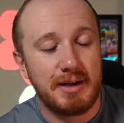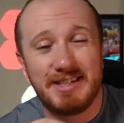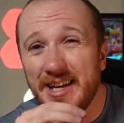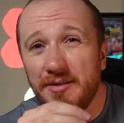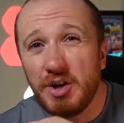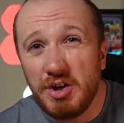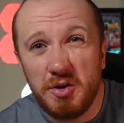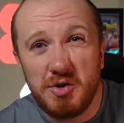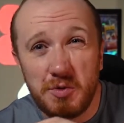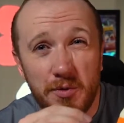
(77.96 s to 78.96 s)
Instead of your
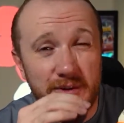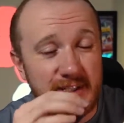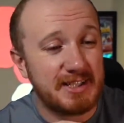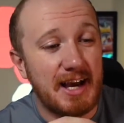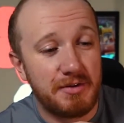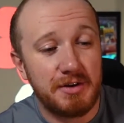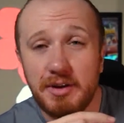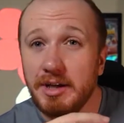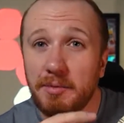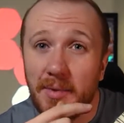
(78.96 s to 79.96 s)
usual 7
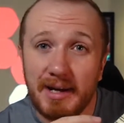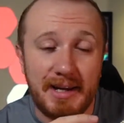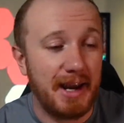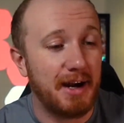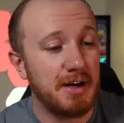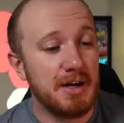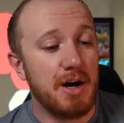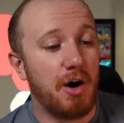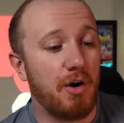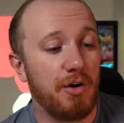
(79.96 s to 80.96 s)
that you might get
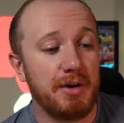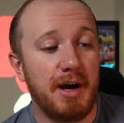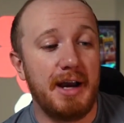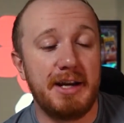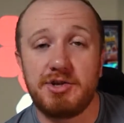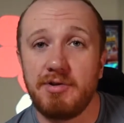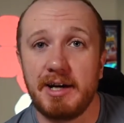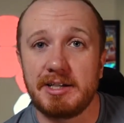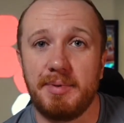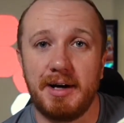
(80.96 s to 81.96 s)
on a
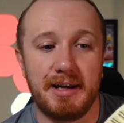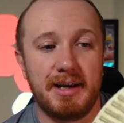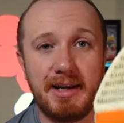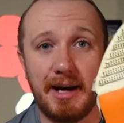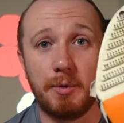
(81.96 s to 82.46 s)
track spike,